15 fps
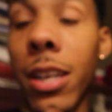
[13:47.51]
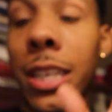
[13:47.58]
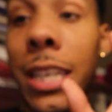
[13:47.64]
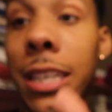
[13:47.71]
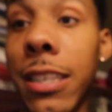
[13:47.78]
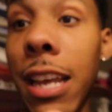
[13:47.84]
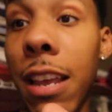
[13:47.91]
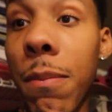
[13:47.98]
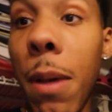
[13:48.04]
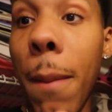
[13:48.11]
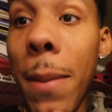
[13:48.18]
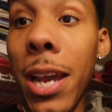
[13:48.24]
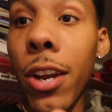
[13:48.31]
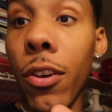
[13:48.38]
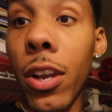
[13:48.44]
I need to save my
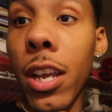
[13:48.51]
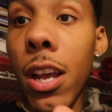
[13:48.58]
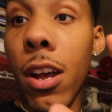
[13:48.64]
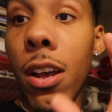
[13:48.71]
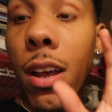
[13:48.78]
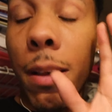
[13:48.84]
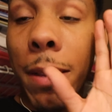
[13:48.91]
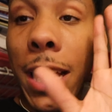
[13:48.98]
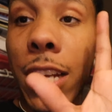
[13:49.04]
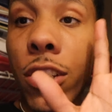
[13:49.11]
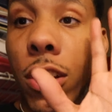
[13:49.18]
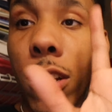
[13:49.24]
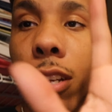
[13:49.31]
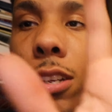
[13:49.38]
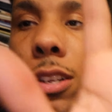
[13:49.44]
battery, y'all. I'm gonna catch